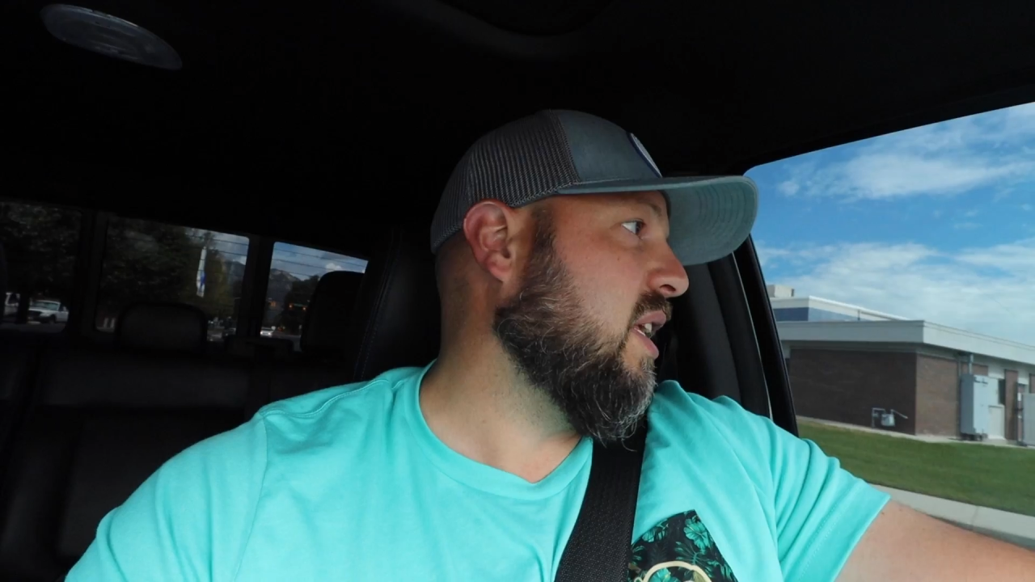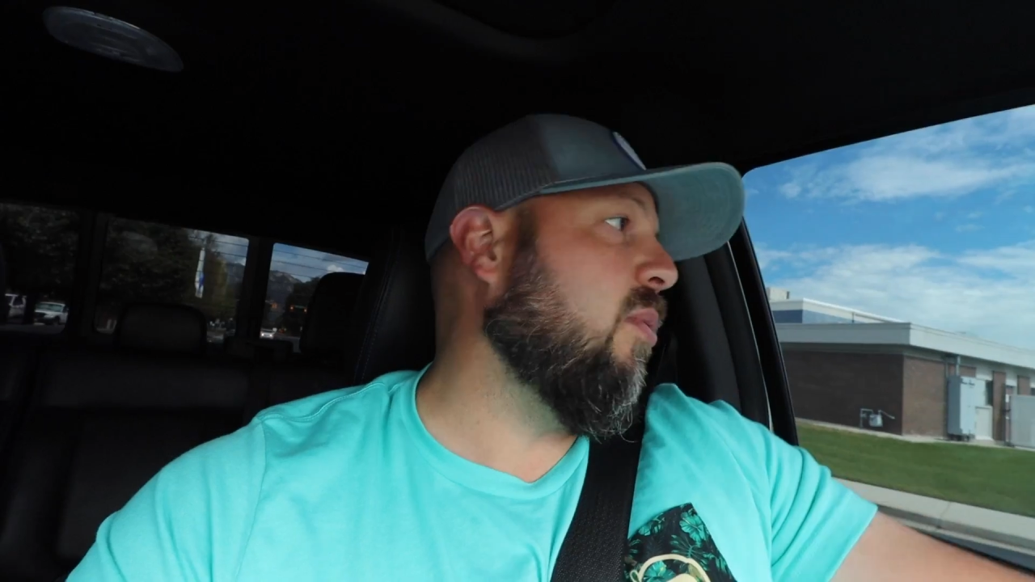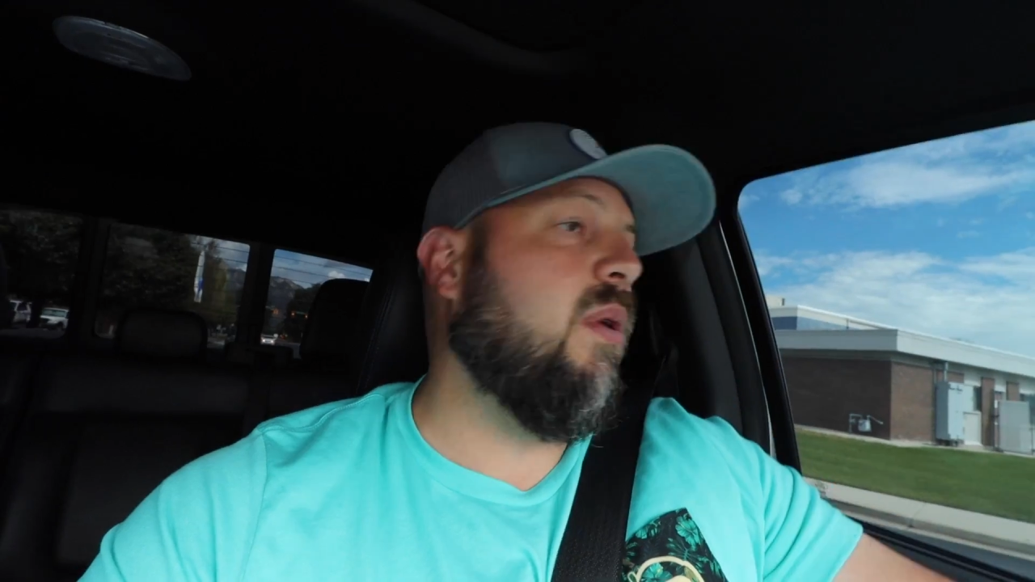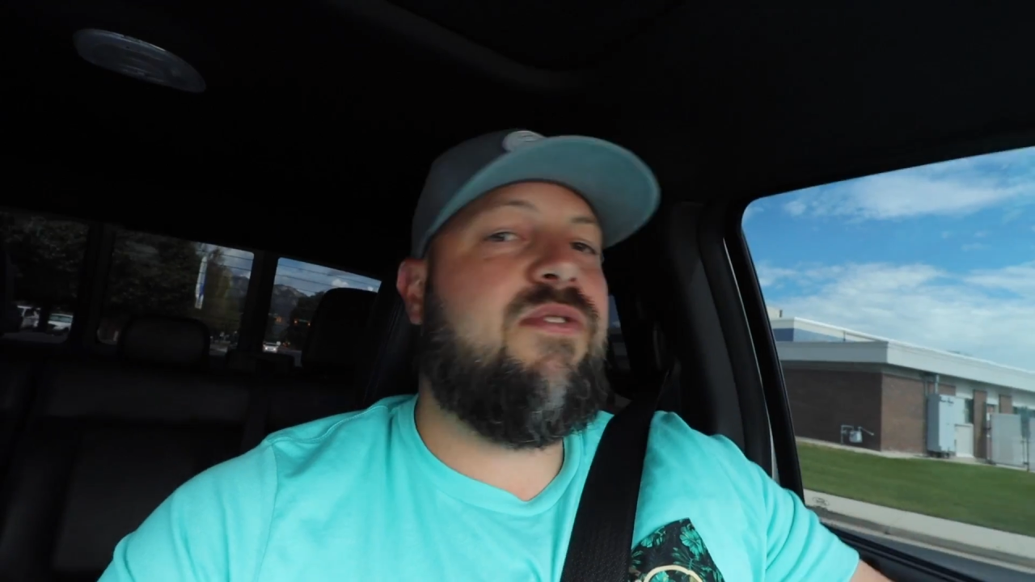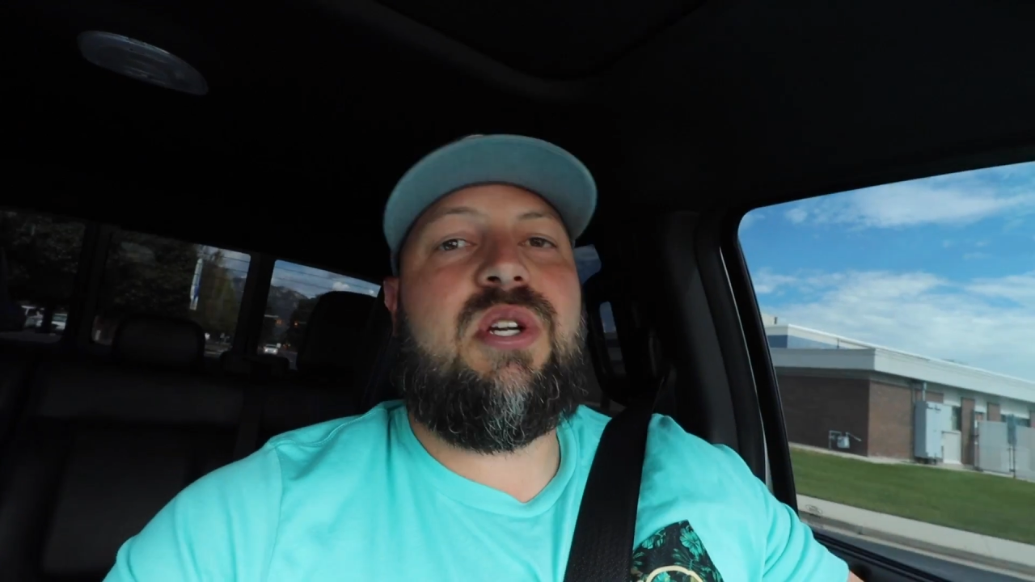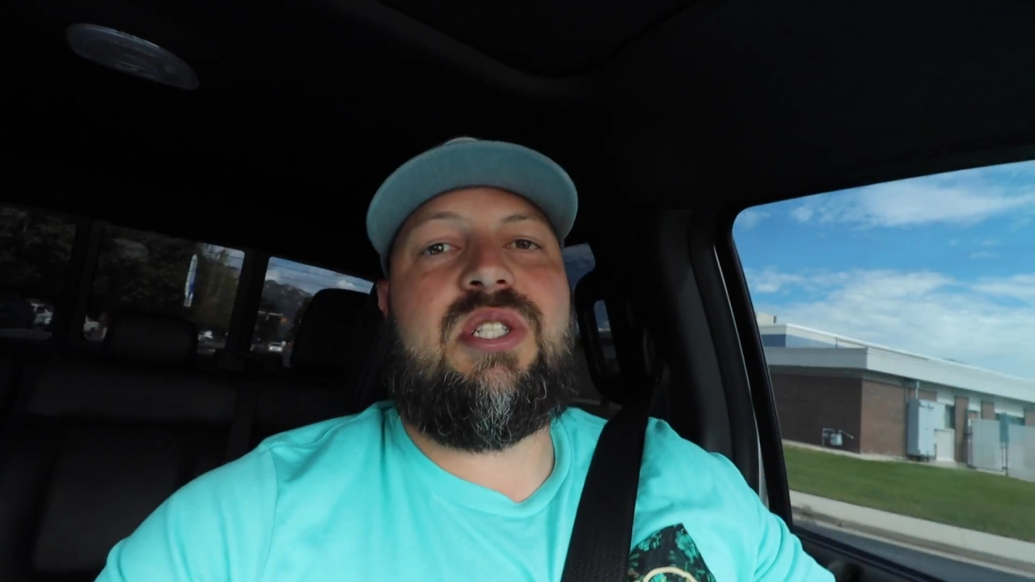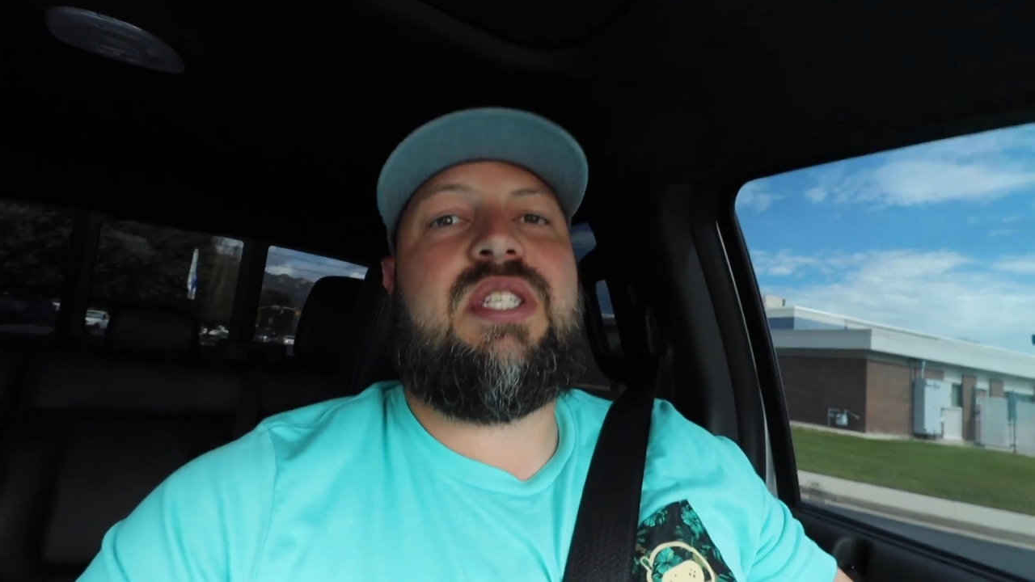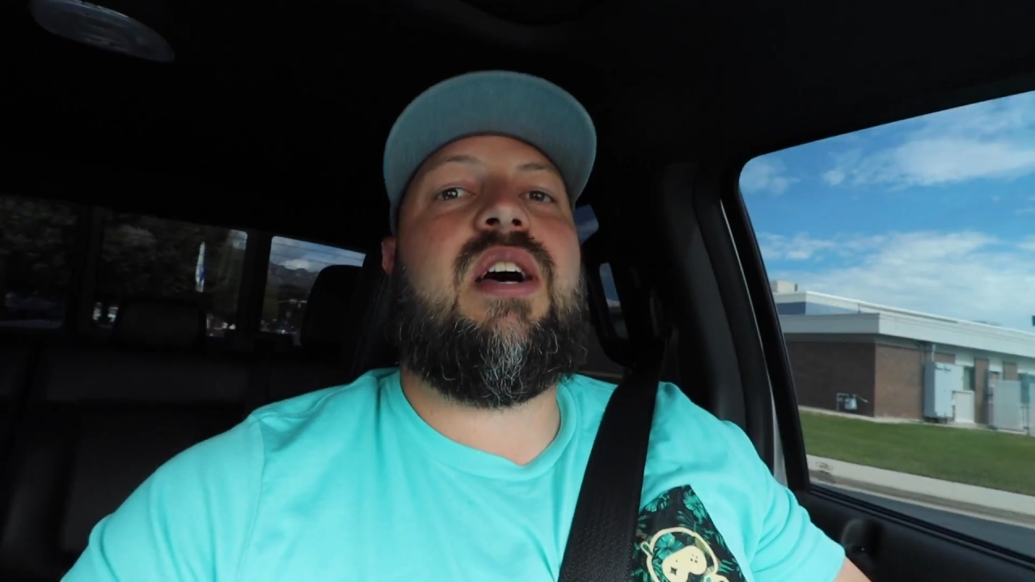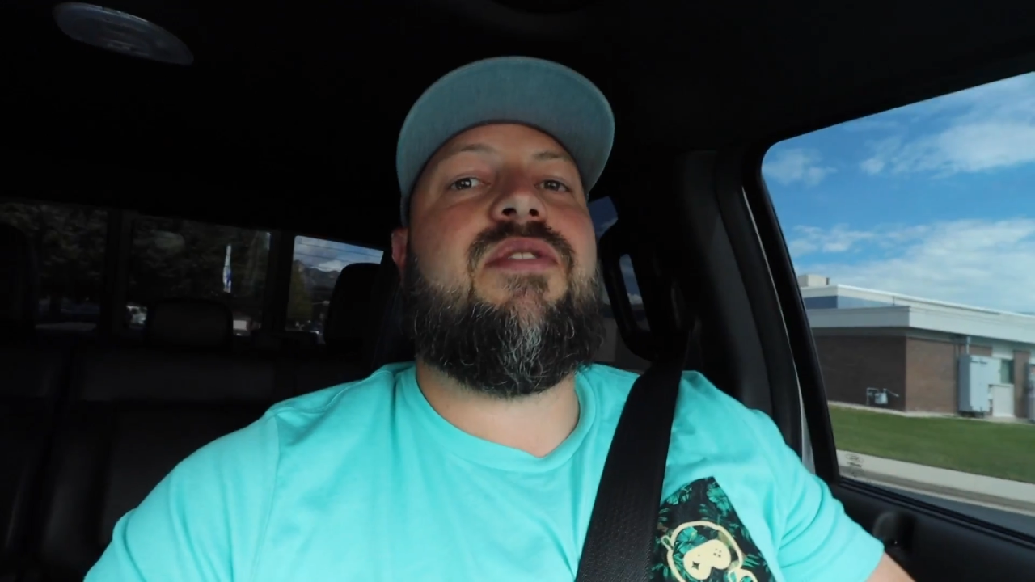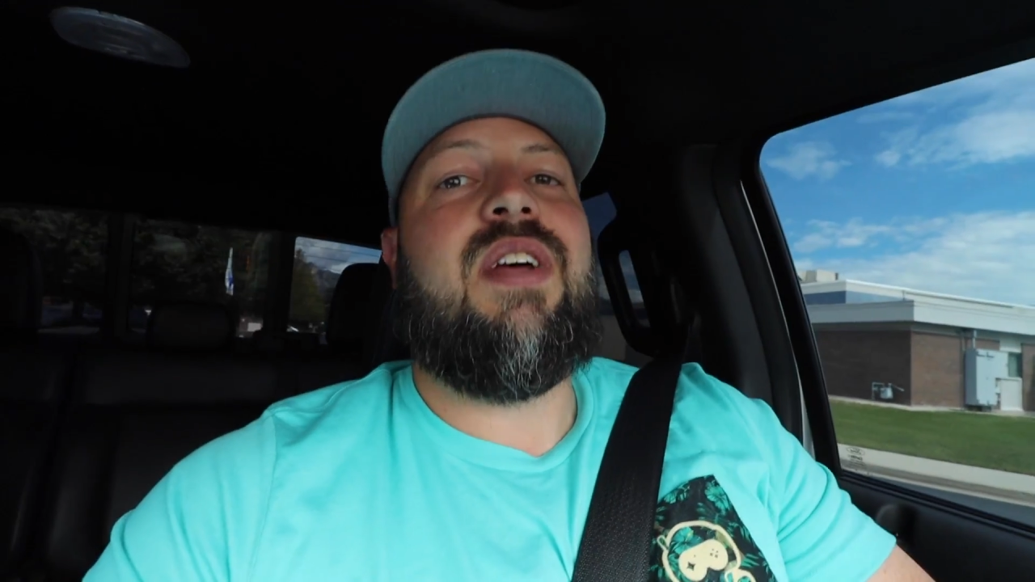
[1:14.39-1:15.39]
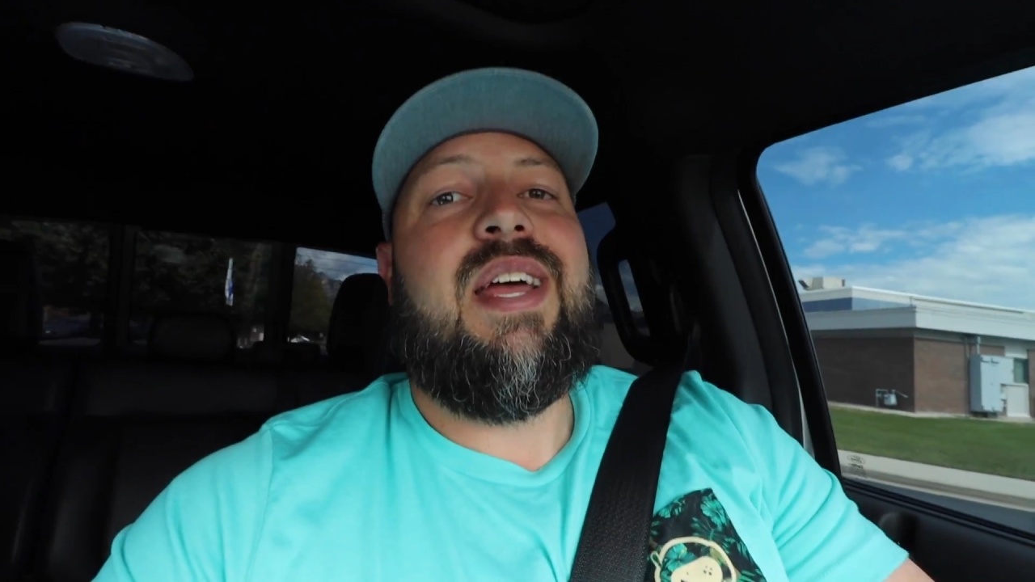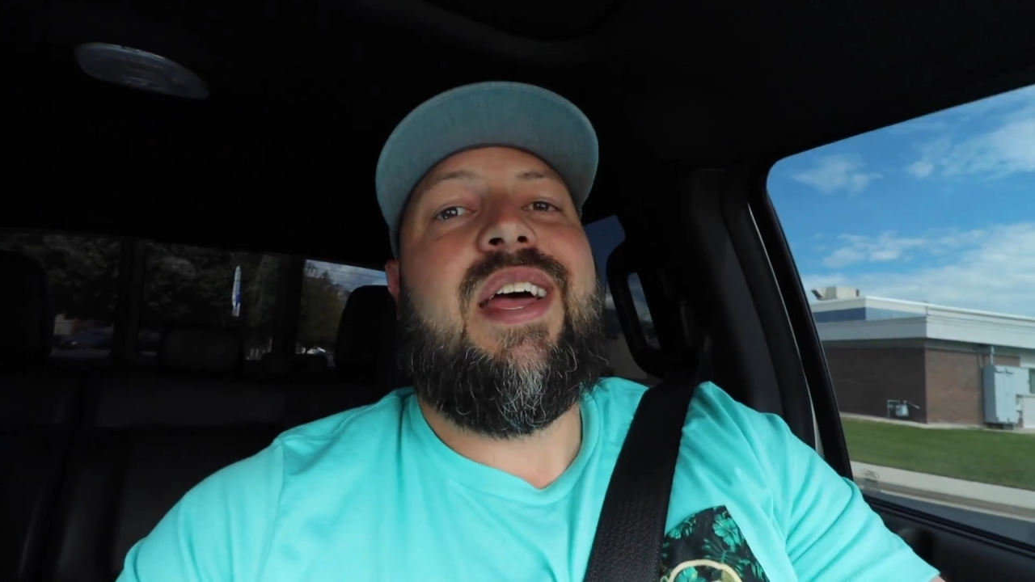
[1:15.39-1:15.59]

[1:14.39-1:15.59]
get one for yourself.